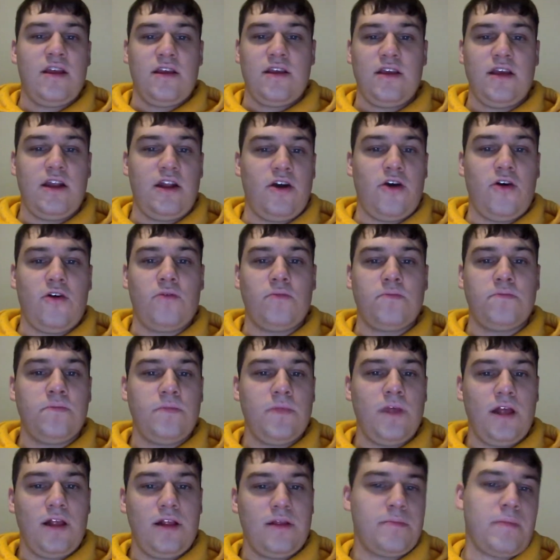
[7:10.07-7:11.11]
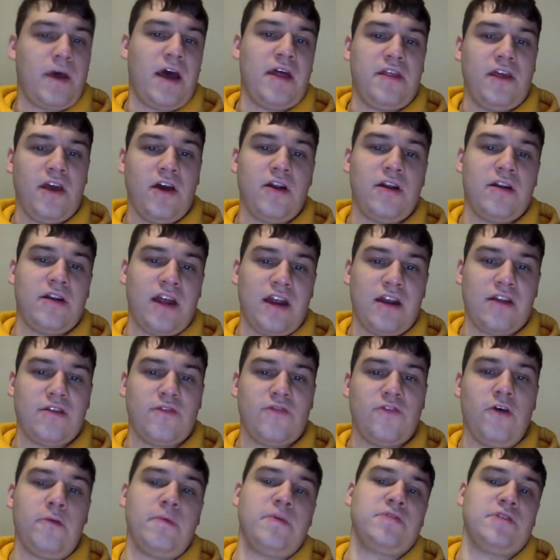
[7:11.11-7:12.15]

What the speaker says: by the end of the film,